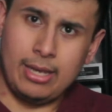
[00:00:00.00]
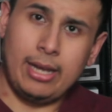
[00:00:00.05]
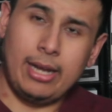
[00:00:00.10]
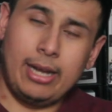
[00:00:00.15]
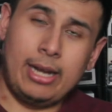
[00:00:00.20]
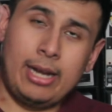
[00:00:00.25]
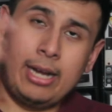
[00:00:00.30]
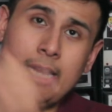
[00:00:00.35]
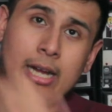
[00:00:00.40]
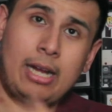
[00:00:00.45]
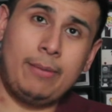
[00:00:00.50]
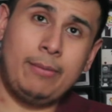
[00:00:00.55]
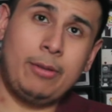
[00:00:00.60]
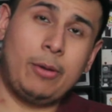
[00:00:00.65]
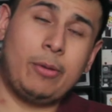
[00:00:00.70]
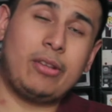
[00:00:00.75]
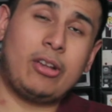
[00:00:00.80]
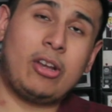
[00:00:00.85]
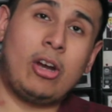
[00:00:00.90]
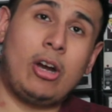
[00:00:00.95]

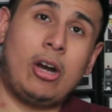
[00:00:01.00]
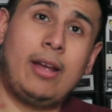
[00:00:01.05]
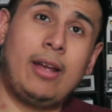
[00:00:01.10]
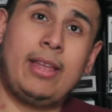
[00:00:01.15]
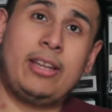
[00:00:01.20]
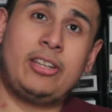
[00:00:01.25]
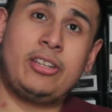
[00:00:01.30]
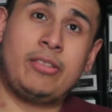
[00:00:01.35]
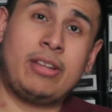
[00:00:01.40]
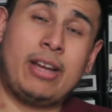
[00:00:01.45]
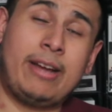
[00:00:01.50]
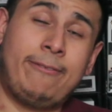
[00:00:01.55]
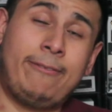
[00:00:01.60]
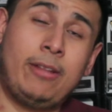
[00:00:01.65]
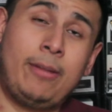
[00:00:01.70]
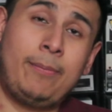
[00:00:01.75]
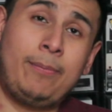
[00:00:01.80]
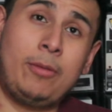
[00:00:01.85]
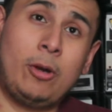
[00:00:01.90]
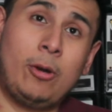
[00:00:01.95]
There was a car that just got
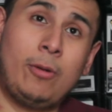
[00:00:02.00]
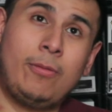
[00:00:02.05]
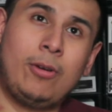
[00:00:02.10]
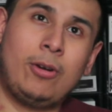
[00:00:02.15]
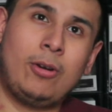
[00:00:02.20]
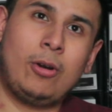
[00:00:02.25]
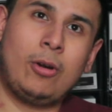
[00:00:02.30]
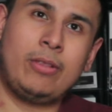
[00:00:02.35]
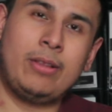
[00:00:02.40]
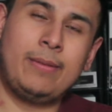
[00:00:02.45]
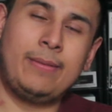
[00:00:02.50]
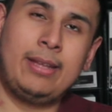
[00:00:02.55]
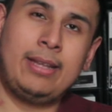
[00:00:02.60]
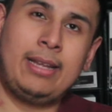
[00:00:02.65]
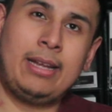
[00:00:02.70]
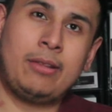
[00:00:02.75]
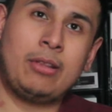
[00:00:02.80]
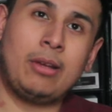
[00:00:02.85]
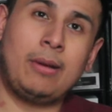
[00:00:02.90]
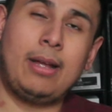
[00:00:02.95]
flipped over or something
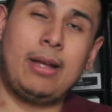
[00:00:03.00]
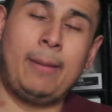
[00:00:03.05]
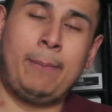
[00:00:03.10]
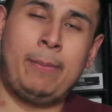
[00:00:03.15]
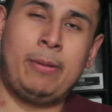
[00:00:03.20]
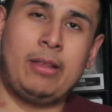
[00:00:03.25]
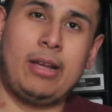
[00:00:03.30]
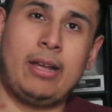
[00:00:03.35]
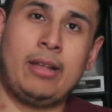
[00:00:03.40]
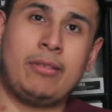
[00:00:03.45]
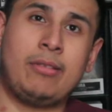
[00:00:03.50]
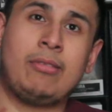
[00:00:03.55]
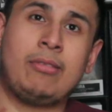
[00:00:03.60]
like that.